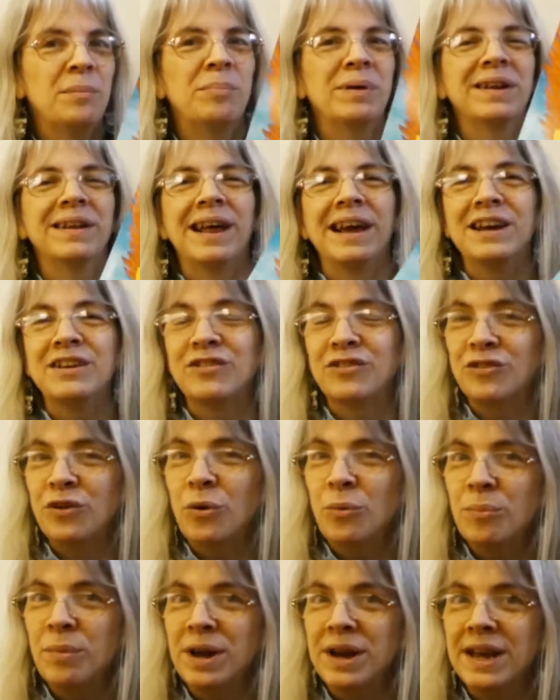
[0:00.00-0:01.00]
but like
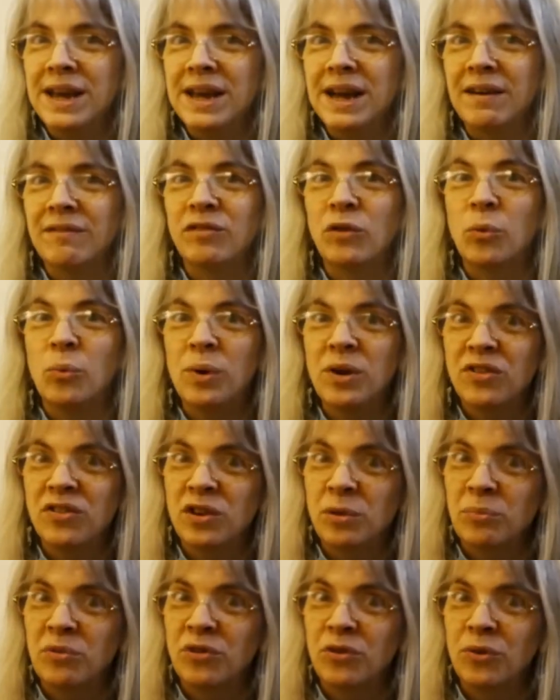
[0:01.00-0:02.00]
so many of the
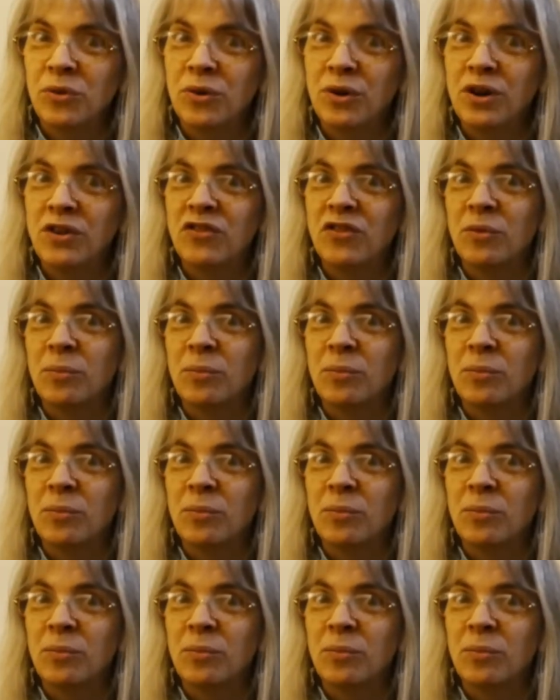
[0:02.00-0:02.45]
wisdom stories